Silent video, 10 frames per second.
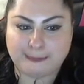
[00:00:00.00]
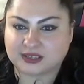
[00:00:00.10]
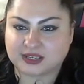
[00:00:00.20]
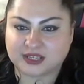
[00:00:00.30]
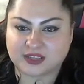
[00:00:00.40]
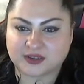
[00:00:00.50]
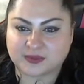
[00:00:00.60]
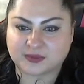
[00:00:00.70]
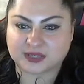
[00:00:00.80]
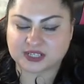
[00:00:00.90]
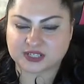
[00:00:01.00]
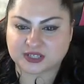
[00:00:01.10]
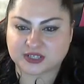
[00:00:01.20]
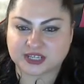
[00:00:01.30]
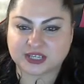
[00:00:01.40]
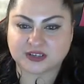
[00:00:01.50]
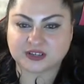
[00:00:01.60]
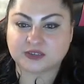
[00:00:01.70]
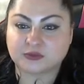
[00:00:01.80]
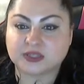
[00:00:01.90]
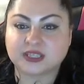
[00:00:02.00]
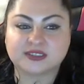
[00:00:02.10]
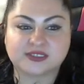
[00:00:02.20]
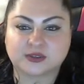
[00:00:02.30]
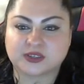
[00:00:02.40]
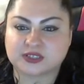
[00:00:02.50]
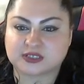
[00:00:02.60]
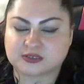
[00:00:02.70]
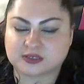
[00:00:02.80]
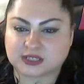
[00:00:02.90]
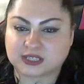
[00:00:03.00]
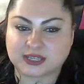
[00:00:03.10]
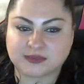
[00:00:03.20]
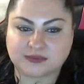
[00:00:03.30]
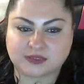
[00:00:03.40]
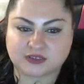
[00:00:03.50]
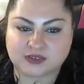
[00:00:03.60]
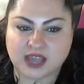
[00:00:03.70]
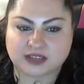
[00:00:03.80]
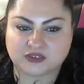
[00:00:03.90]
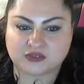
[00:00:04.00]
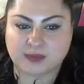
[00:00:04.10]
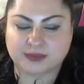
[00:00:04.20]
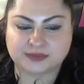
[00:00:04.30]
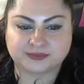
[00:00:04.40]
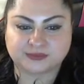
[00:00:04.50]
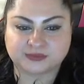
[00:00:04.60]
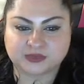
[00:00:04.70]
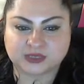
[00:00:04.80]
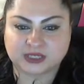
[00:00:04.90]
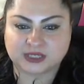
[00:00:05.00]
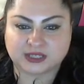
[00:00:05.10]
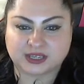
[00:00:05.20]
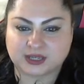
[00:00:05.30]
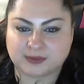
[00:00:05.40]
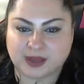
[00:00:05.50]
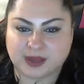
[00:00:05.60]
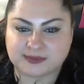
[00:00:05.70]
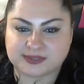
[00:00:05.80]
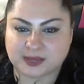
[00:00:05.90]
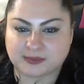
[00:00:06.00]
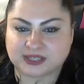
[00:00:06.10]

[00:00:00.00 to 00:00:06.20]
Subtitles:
Another picture here. Really, so you just click it, you drag and drop it, and it pops up.